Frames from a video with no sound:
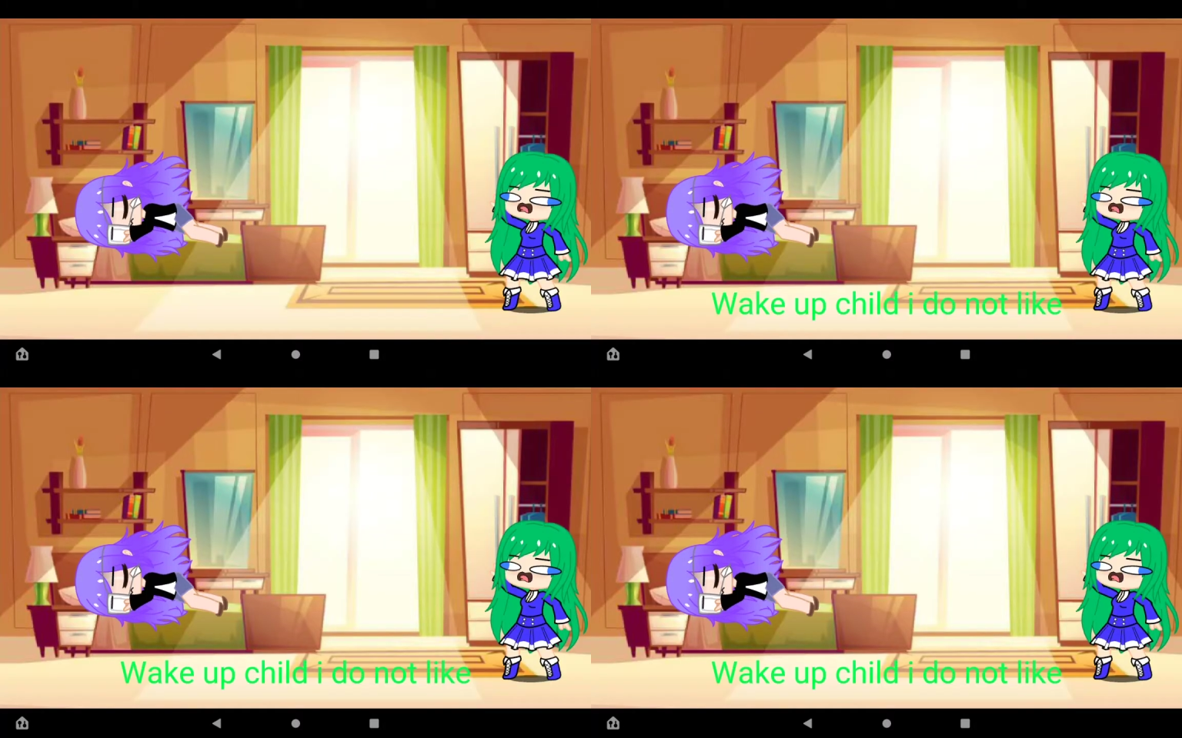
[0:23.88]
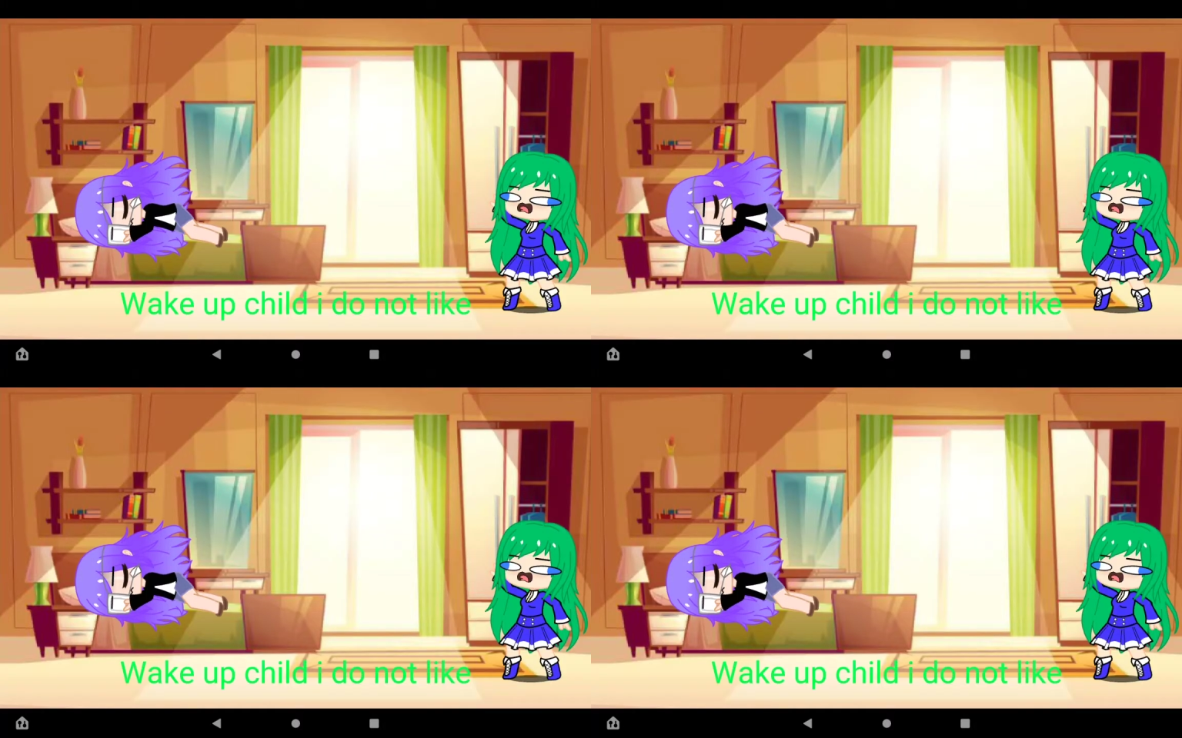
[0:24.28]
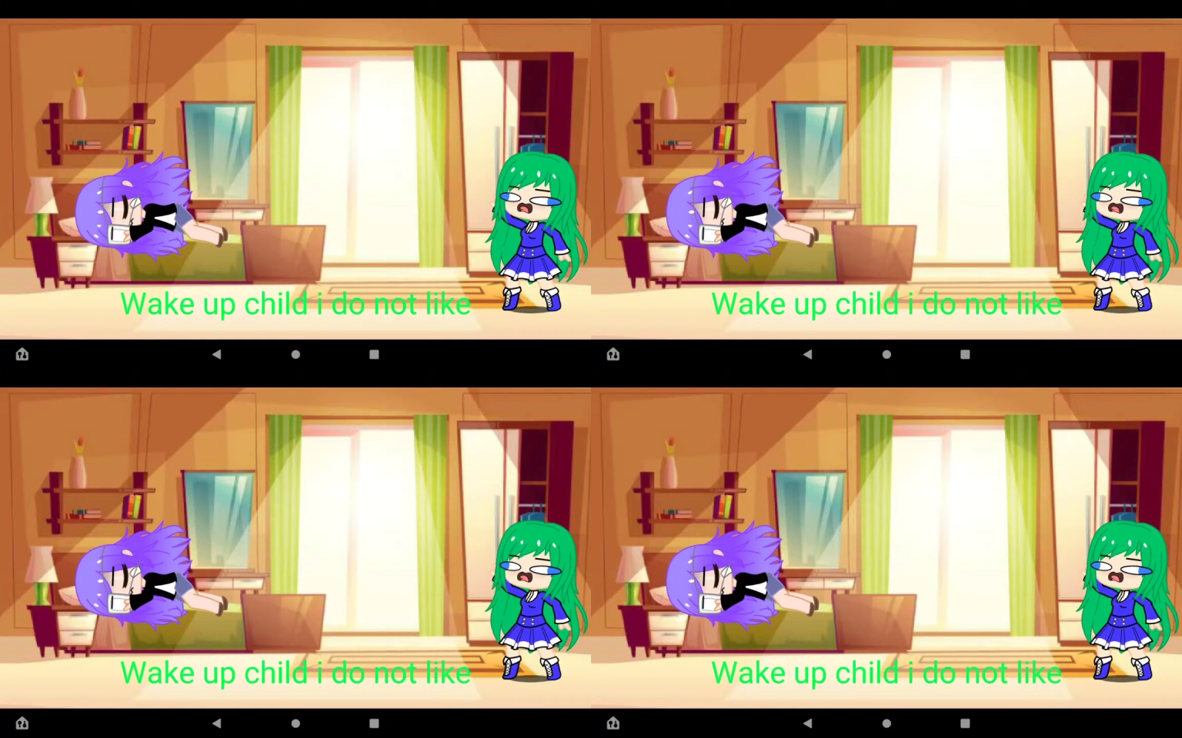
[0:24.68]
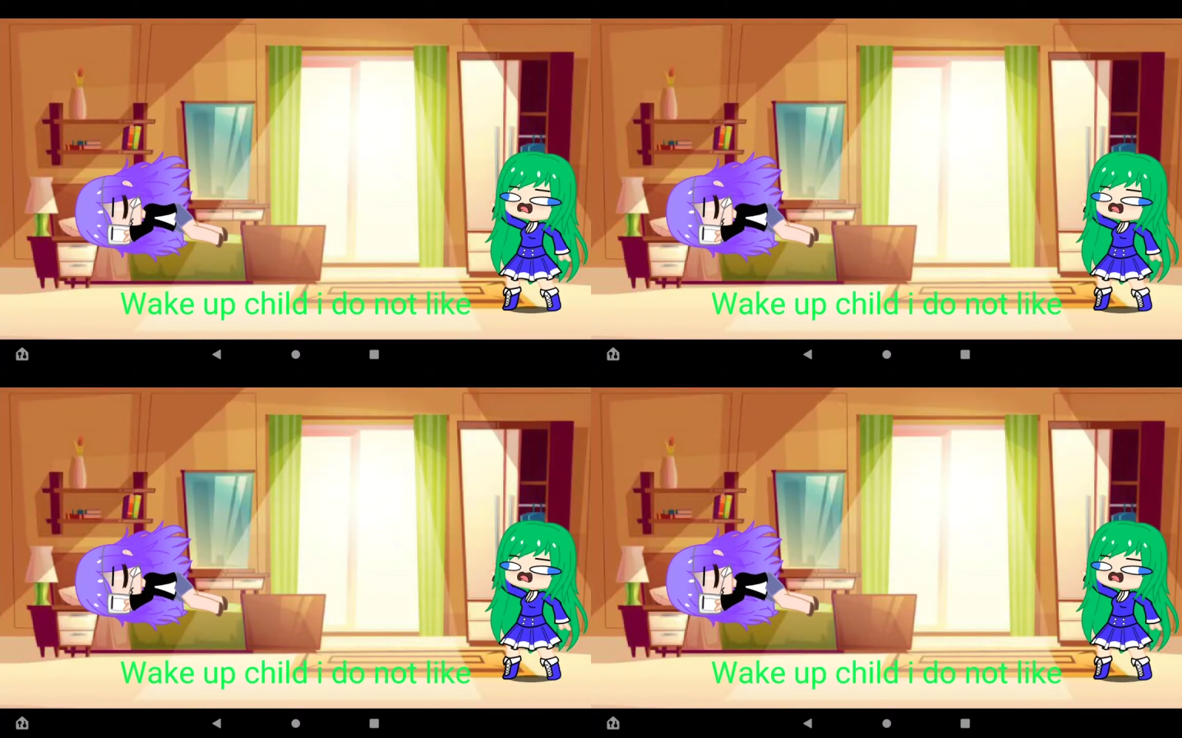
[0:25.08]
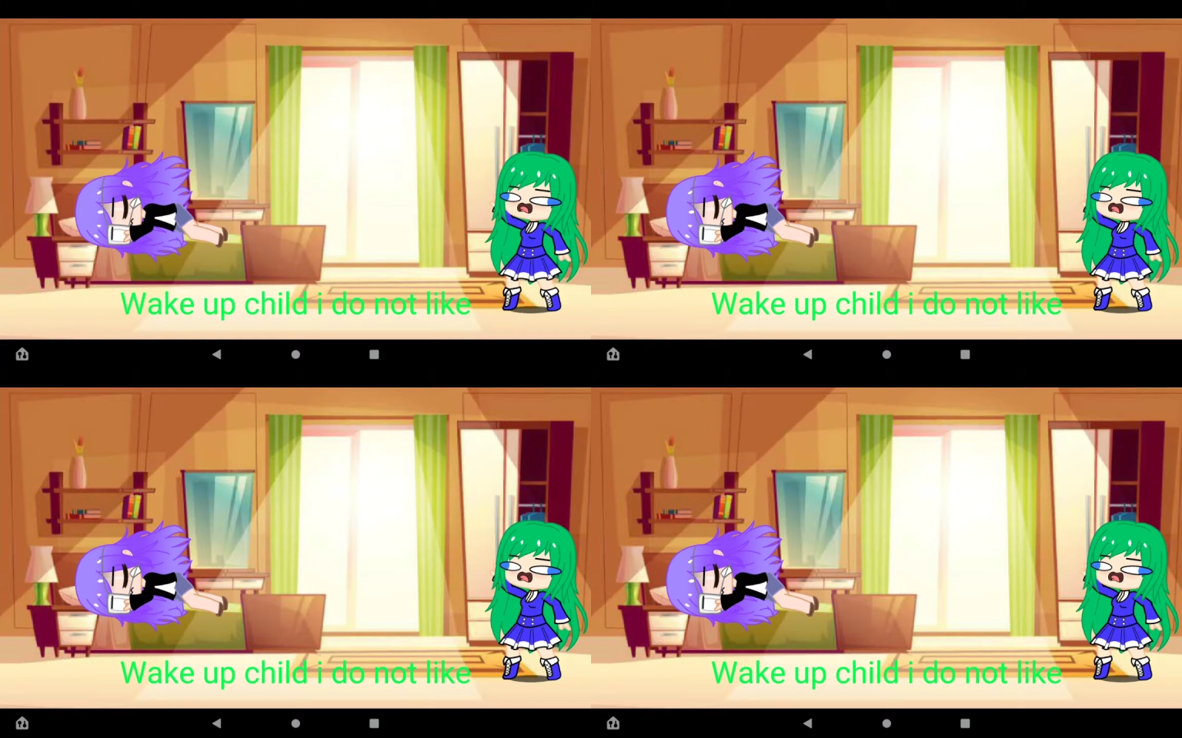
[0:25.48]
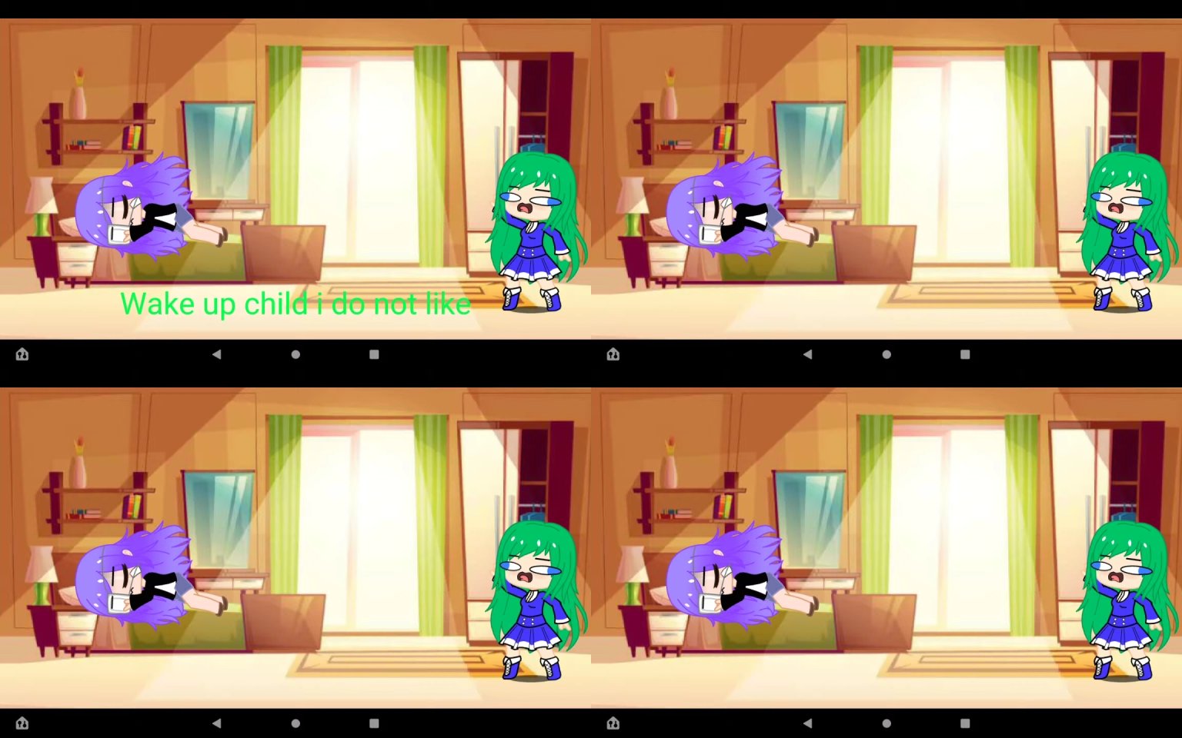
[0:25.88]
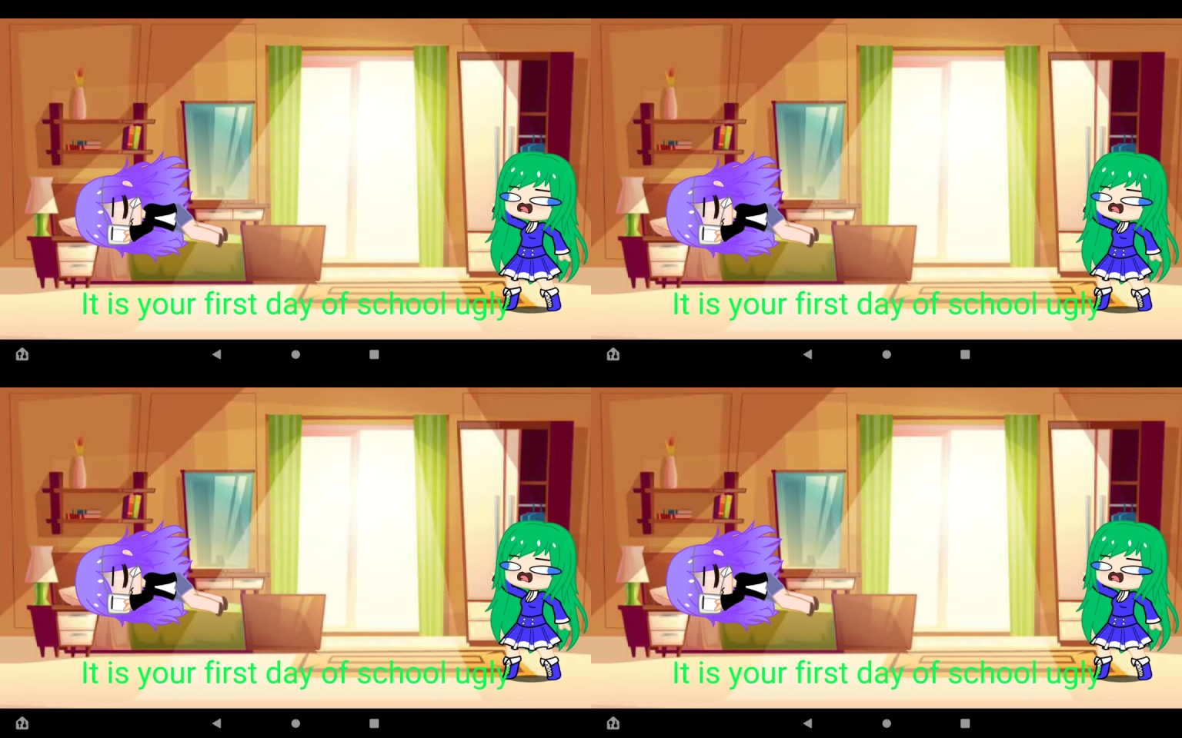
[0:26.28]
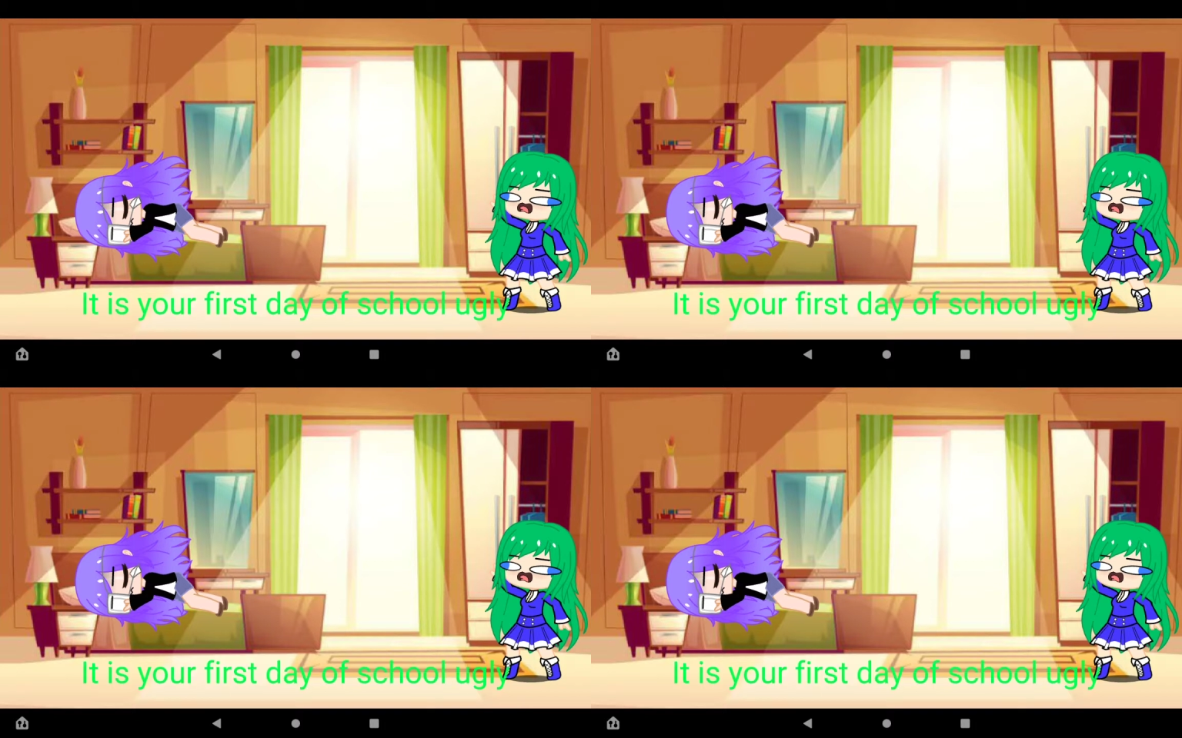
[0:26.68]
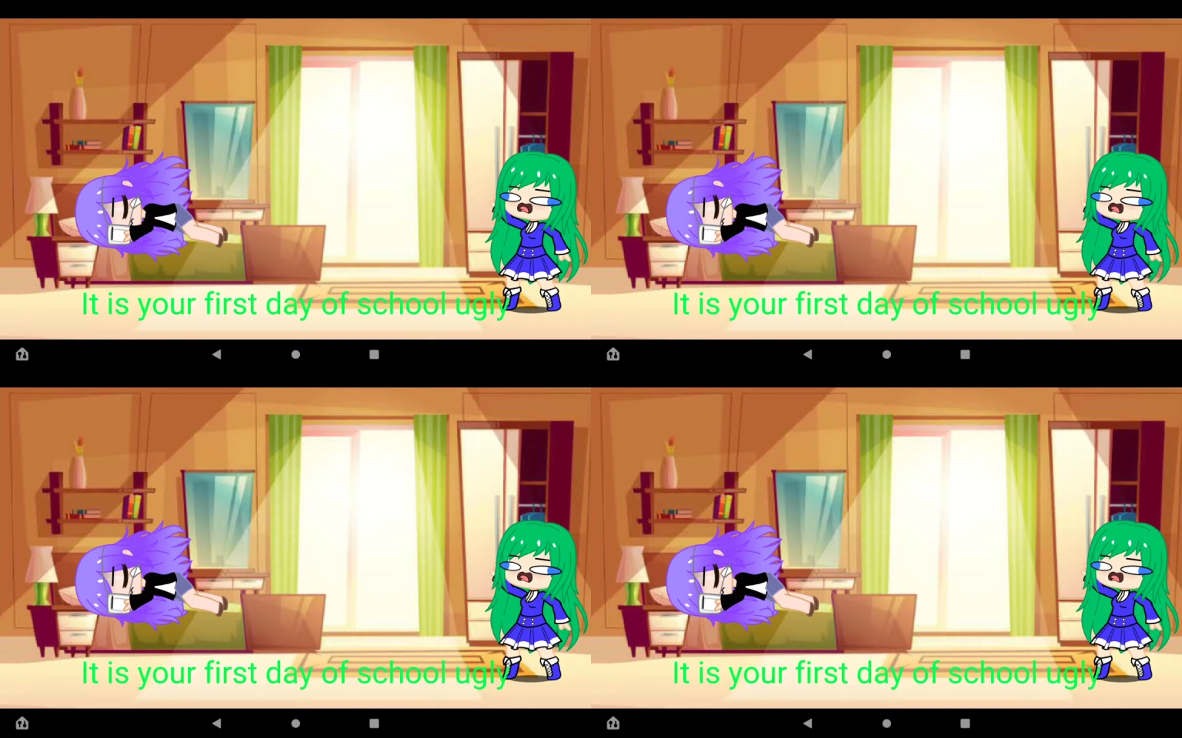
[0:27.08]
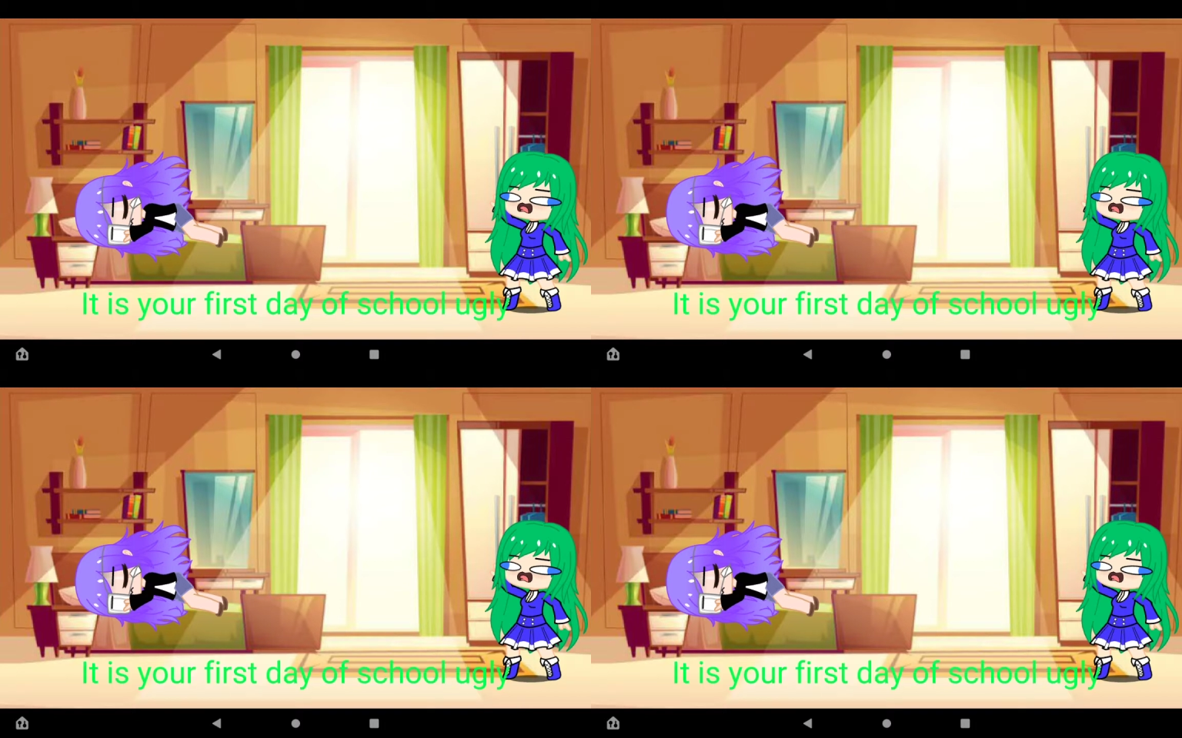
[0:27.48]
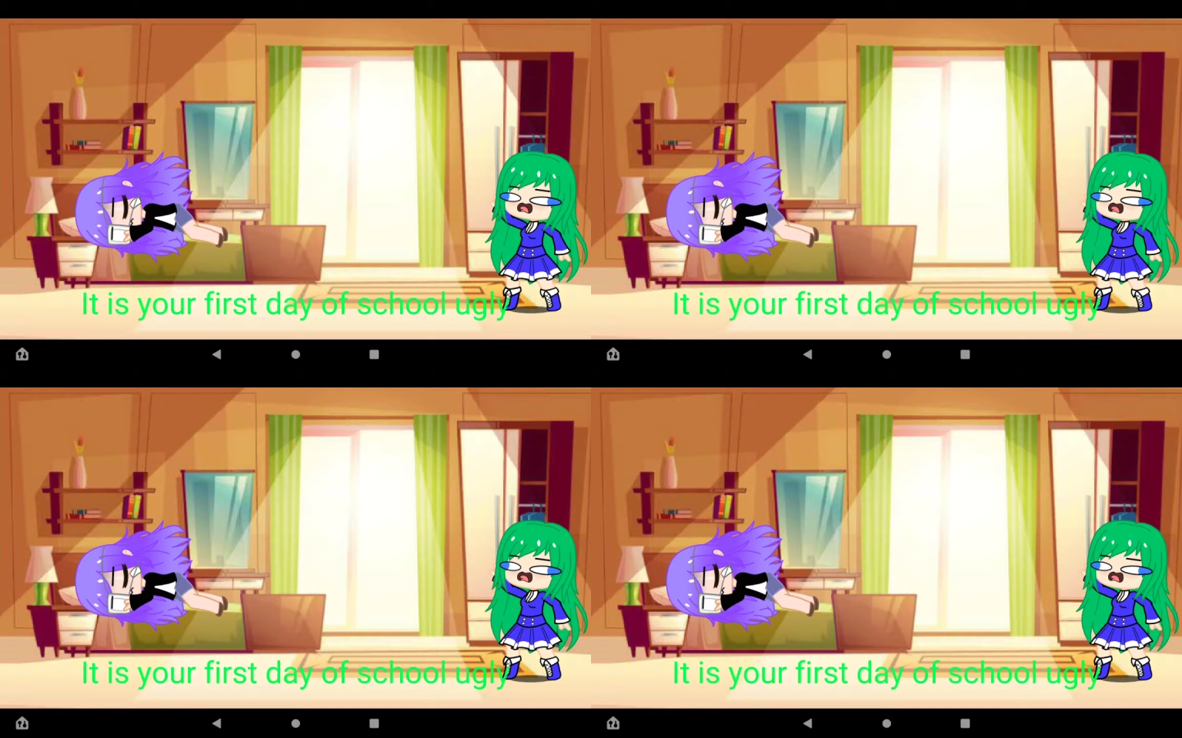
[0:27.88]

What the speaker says: [unreadable: no face in view]